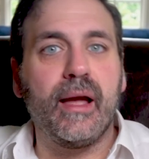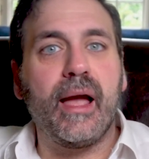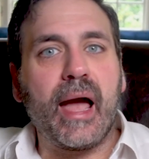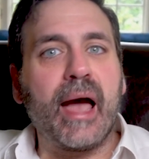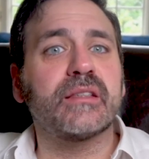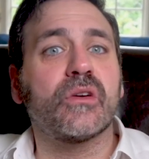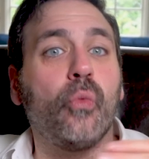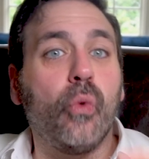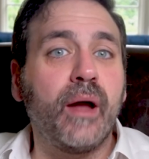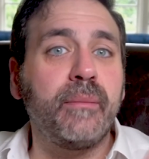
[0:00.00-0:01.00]
Ask
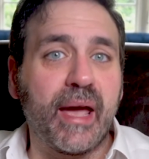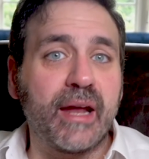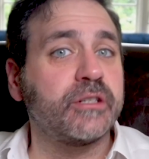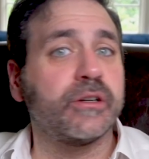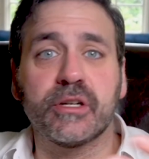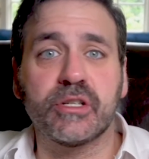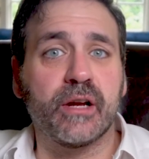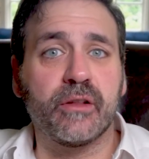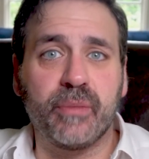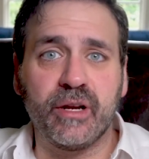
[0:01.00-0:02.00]
one manager to share
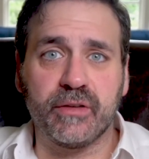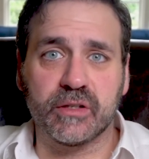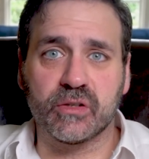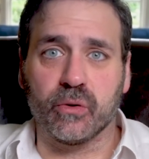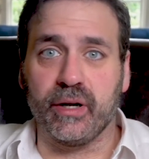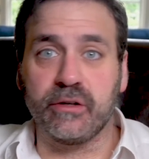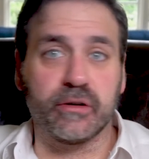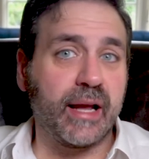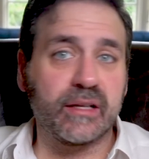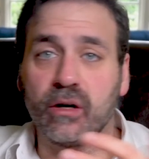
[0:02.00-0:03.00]
their benefits story in your
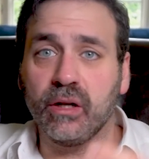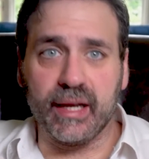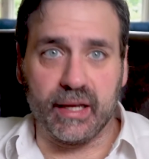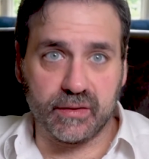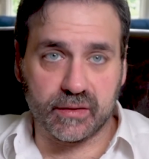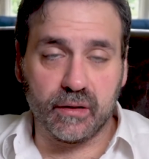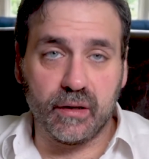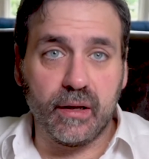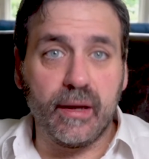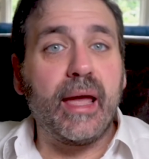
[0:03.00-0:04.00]
next all hands,
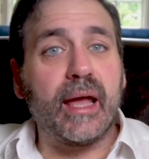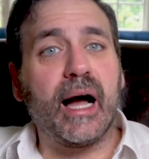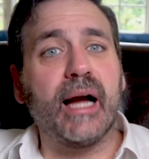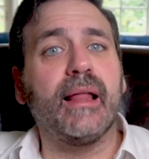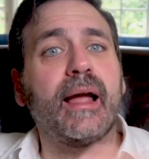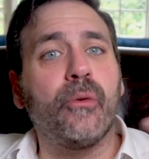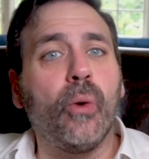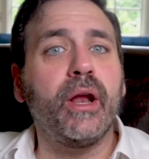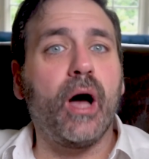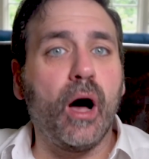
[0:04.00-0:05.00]
and highlight
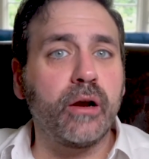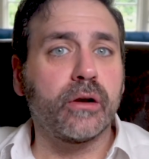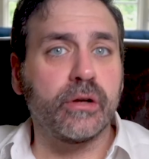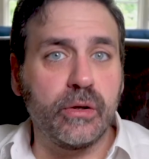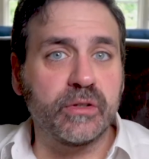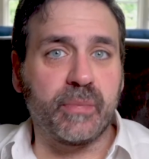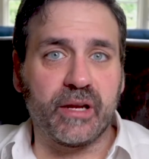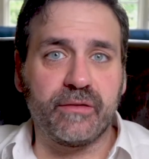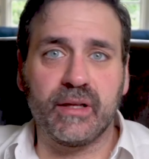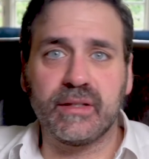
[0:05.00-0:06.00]
one underused
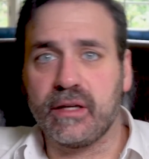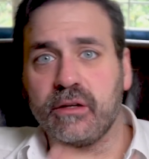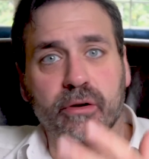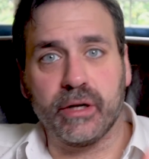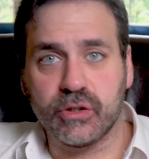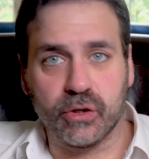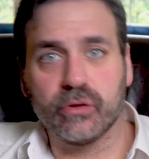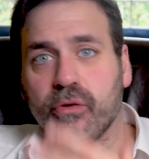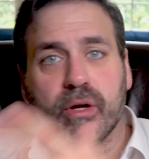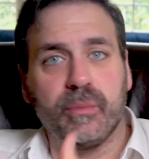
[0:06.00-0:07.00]
benefits in your
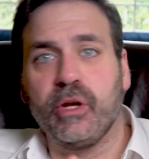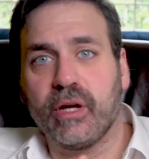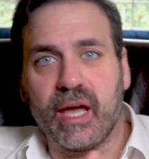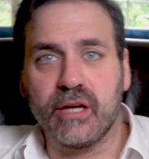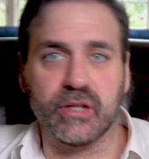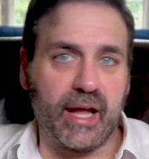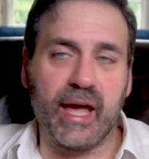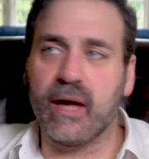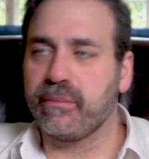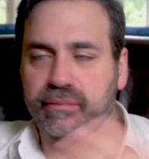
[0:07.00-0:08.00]
internal communication
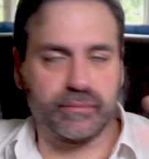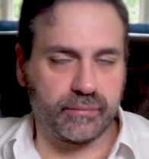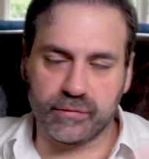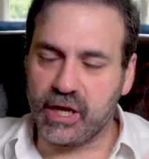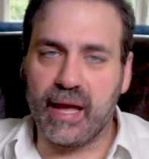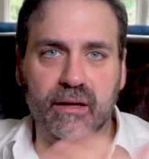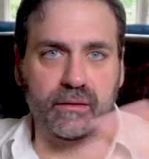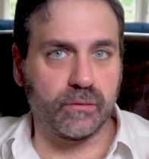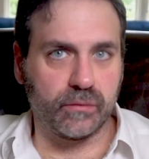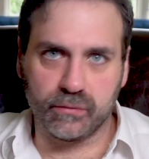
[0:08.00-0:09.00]
app, chat,
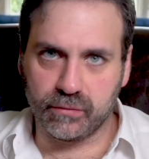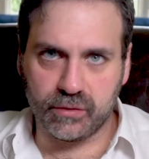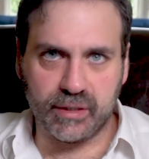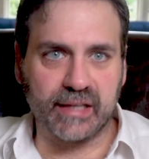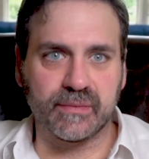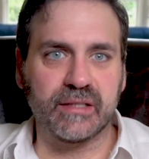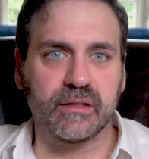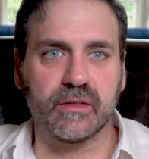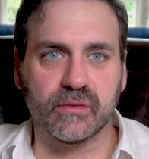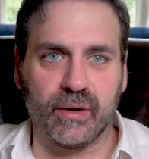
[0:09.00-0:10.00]
text
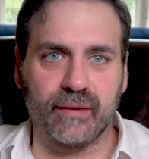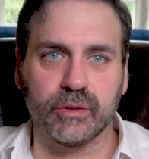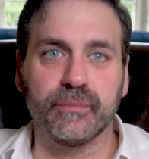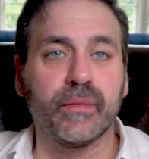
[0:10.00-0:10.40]
messages, whatever.